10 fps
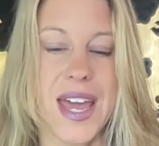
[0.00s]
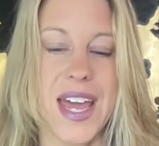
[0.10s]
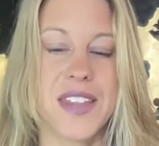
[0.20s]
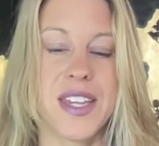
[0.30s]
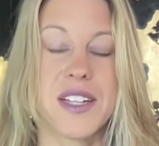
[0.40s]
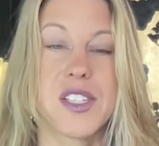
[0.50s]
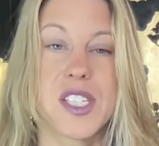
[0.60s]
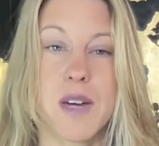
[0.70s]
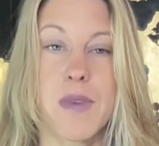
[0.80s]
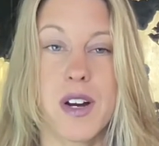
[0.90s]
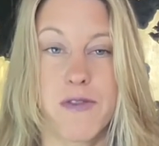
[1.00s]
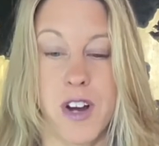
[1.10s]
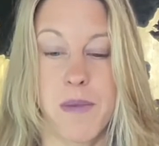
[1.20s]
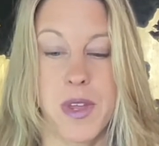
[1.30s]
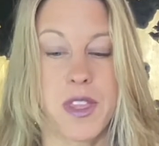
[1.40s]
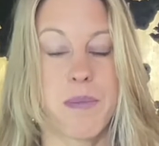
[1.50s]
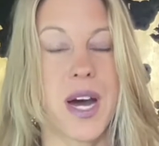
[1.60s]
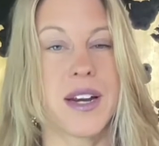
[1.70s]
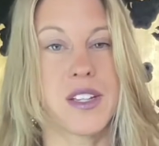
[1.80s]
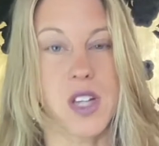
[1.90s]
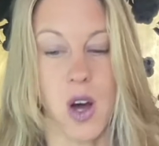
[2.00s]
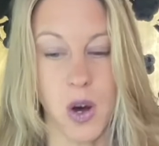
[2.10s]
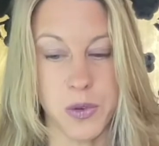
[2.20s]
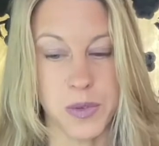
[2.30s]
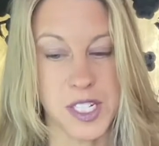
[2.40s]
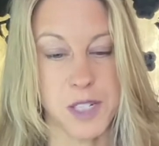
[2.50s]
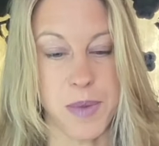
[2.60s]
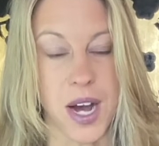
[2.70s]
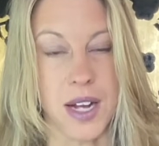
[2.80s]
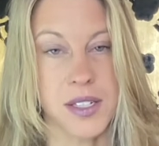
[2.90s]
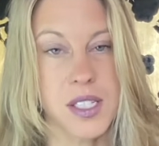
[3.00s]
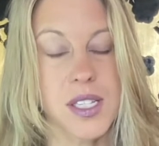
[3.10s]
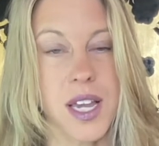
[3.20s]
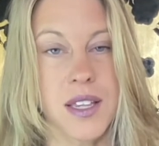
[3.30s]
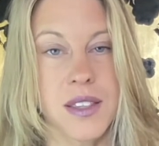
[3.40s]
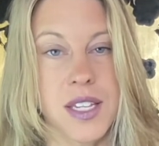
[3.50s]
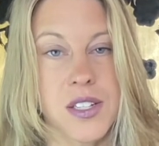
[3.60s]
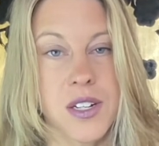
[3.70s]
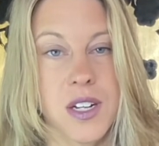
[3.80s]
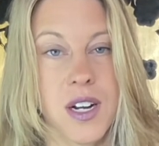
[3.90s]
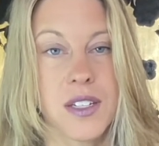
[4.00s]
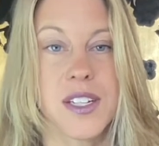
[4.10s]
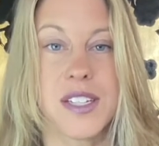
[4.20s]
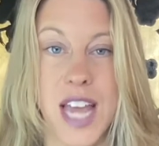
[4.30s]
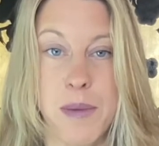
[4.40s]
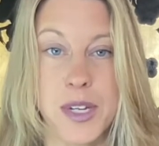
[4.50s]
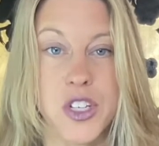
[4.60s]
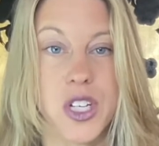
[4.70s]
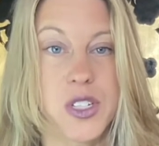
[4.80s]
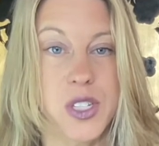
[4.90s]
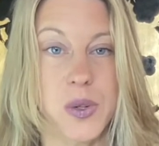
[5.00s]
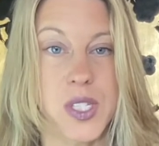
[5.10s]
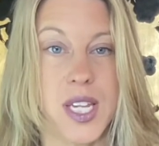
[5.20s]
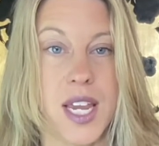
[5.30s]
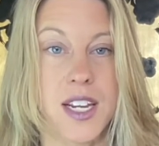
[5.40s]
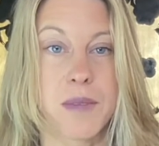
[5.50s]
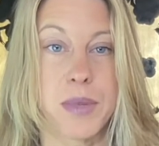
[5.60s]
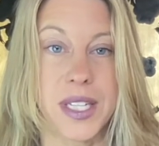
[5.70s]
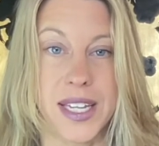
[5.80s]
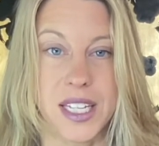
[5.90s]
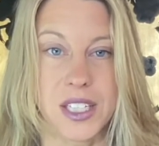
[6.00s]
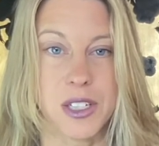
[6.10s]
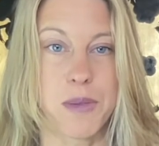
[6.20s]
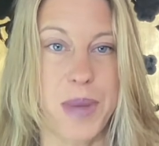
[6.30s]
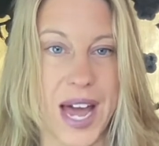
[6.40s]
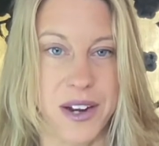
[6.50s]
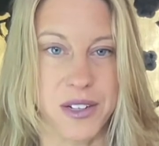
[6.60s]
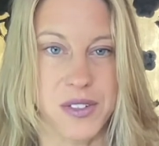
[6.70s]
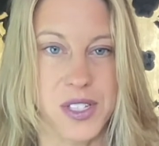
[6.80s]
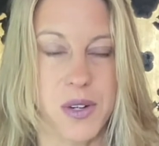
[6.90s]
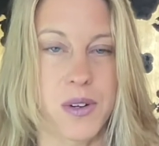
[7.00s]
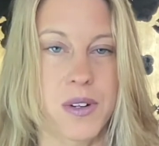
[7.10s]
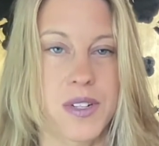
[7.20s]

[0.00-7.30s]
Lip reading: And then some are from the body's own response, and these are called damage-associated molecular patterns, or